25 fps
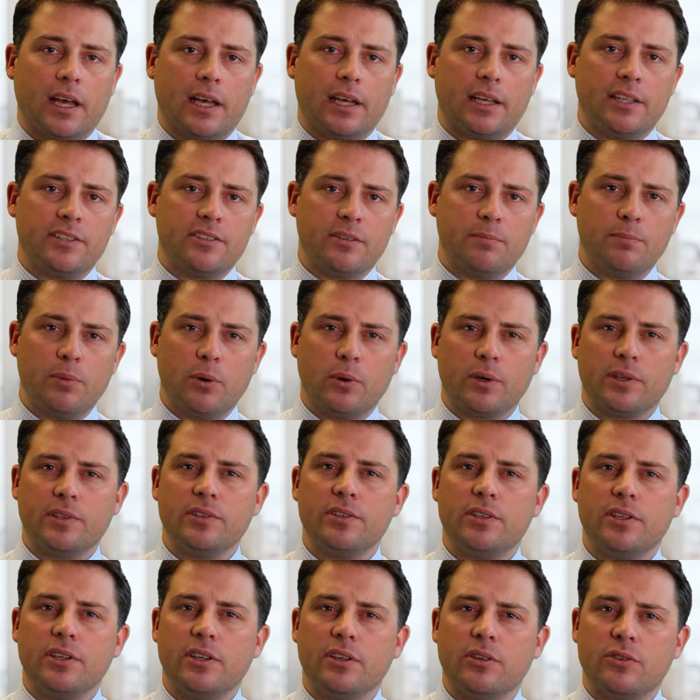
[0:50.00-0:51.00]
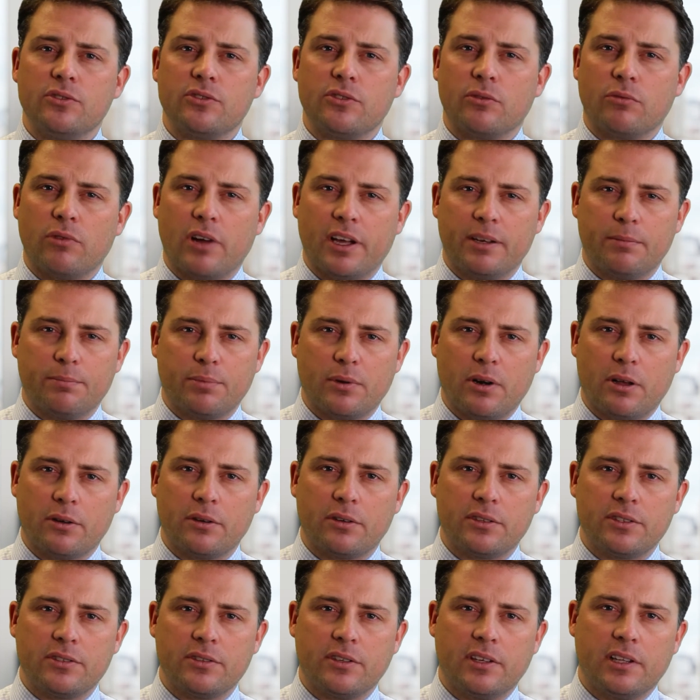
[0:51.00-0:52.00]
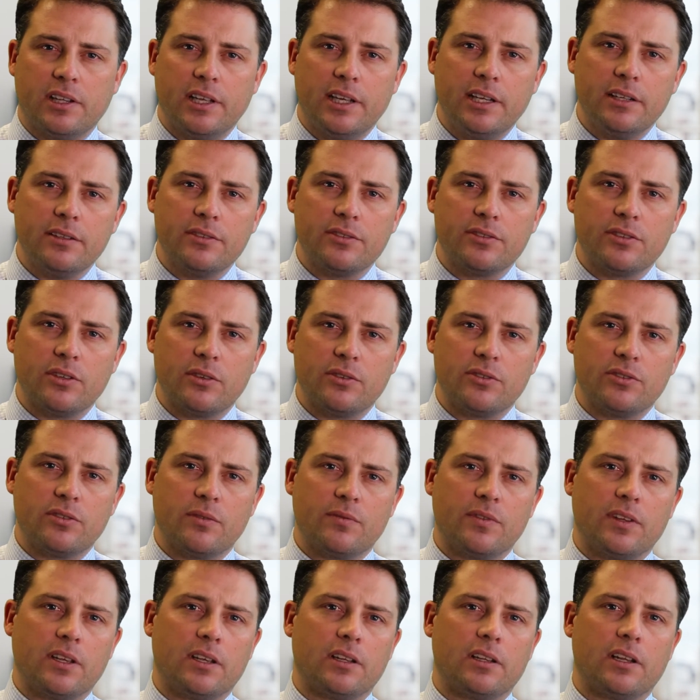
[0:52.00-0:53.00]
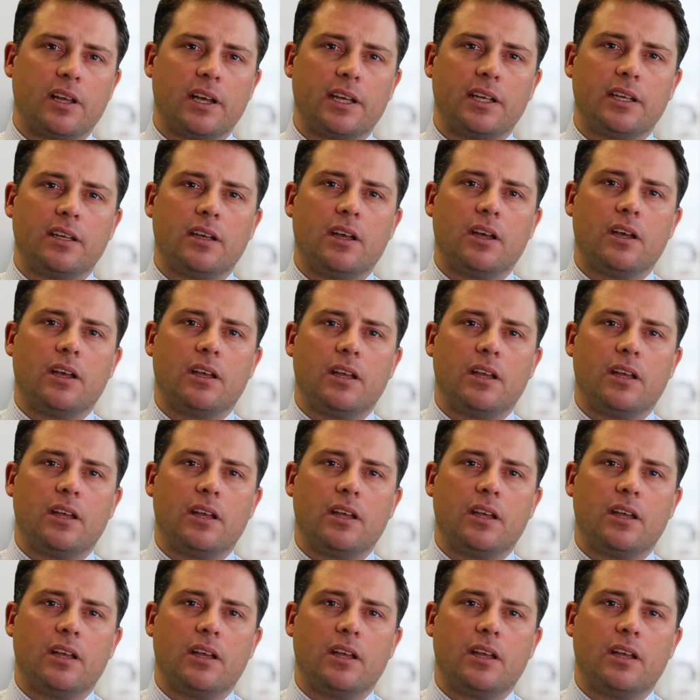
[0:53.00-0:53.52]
It's important to use the right product to clean, so something like